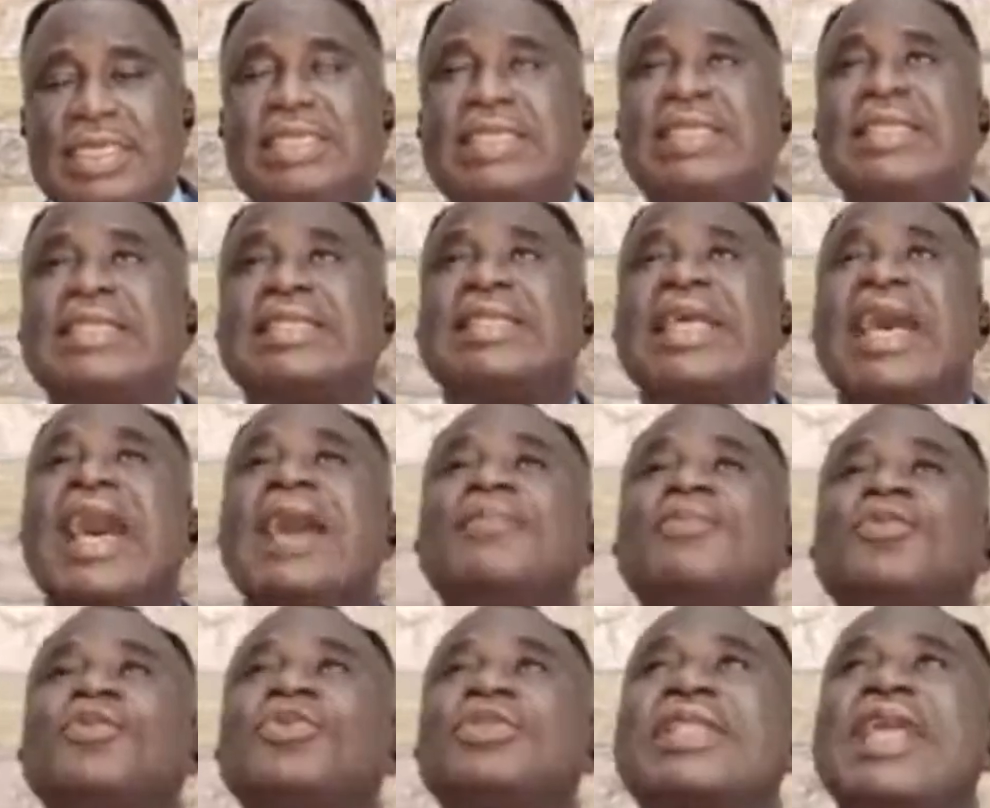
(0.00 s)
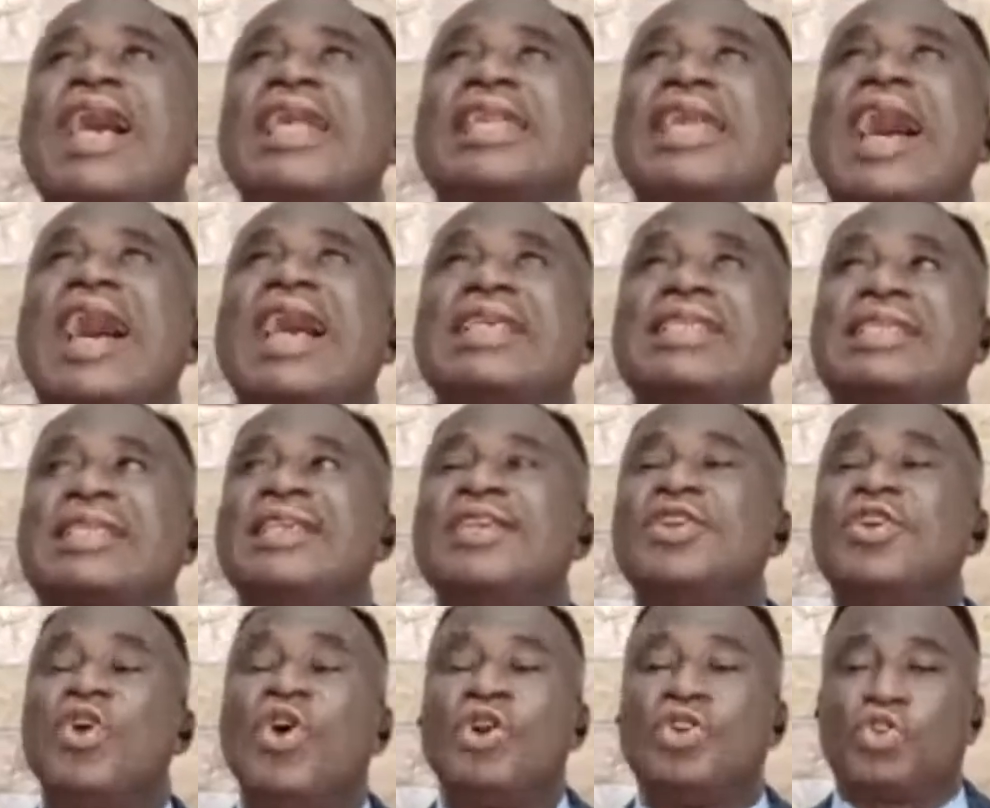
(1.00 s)
It is time to start
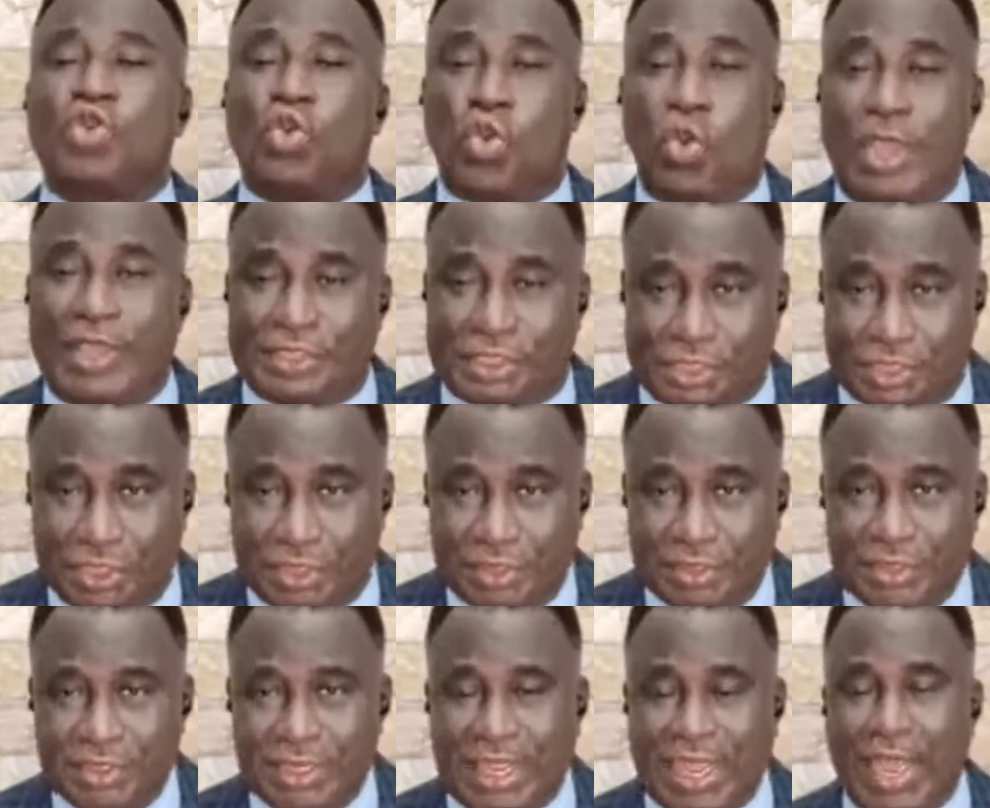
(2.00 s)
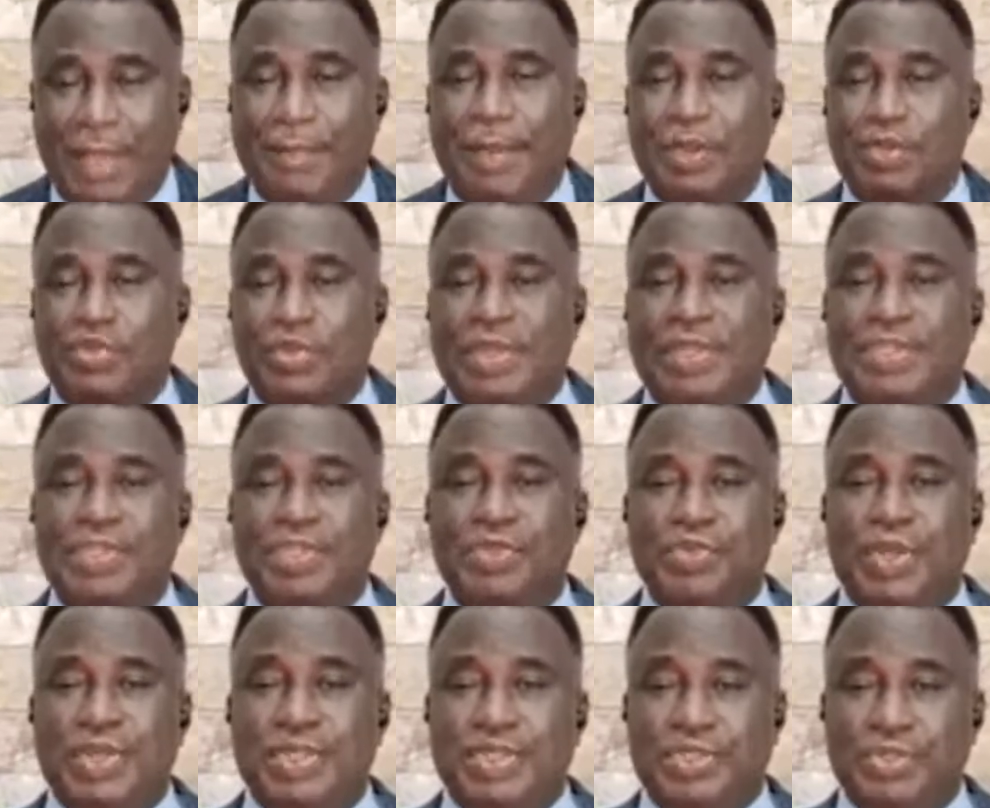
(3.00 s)
asking God questions about
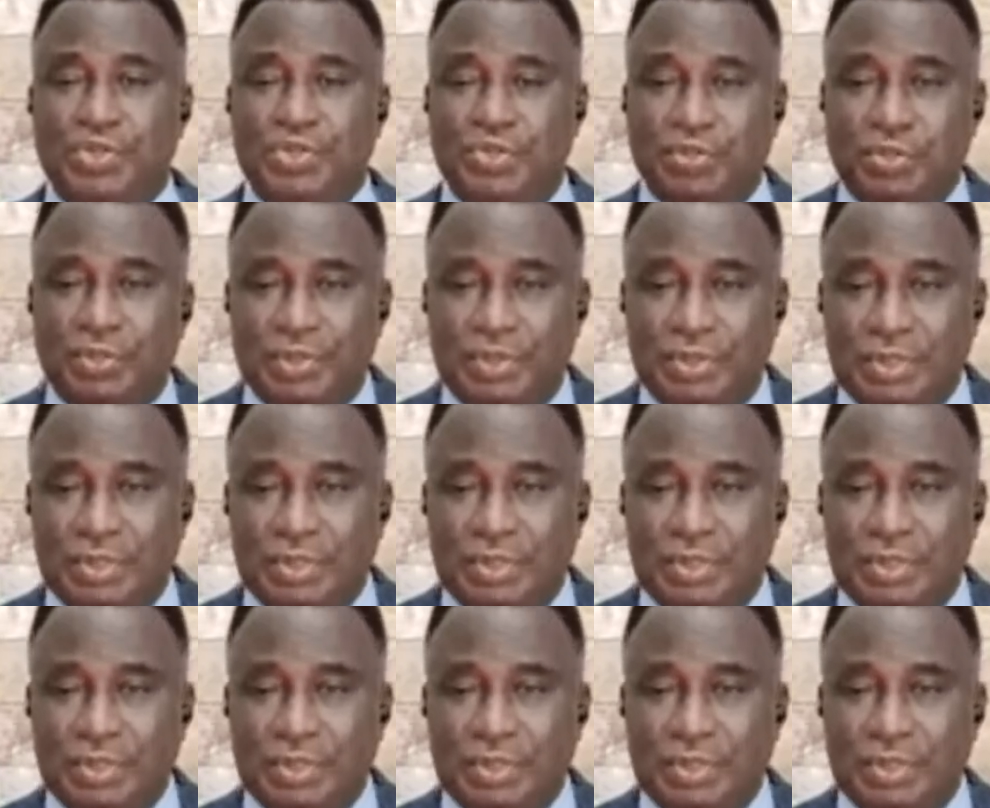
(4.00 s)
2022.